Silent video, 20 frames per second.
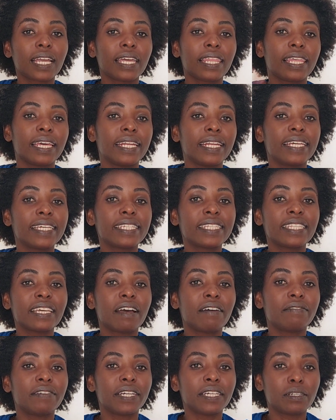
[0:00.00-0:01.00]
the next
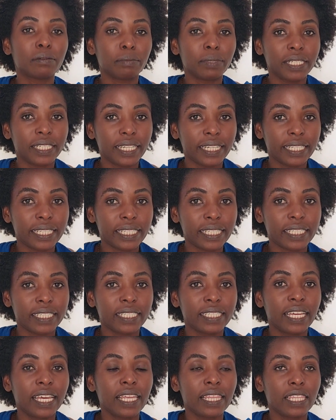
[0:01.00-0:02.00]
available date,
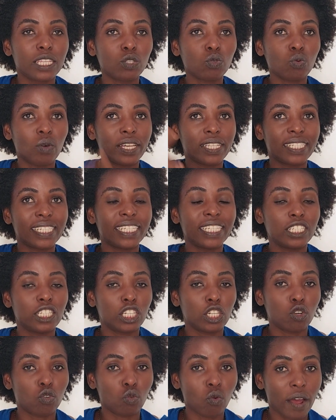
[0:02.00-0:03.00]
this was in
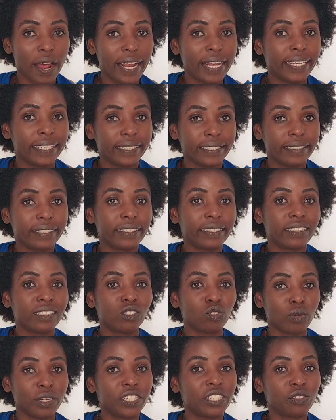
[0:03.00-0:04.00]
January
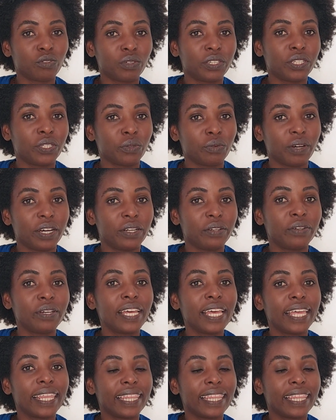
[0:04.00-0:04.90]
2021.